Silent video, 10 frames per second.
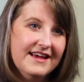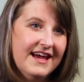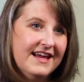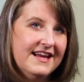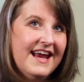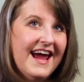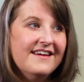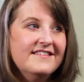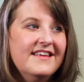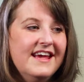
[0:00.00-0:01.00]
And it
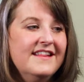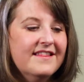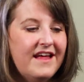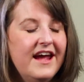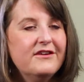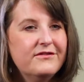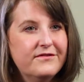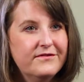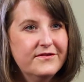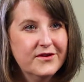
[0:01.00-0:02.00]
has a
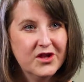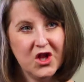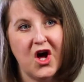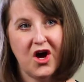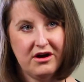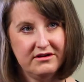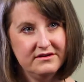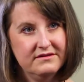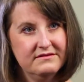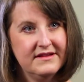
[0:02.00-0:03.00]

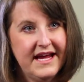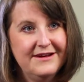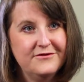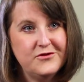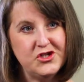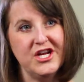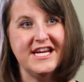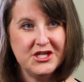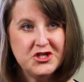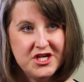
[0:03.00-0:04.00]
lifelong,
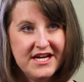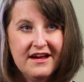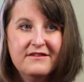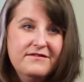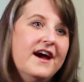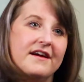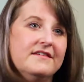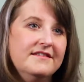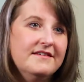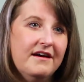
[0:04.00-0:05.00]
life-changing
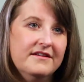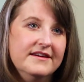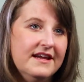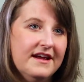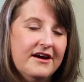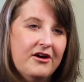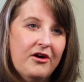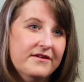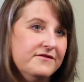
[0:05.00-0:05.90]
effect on all of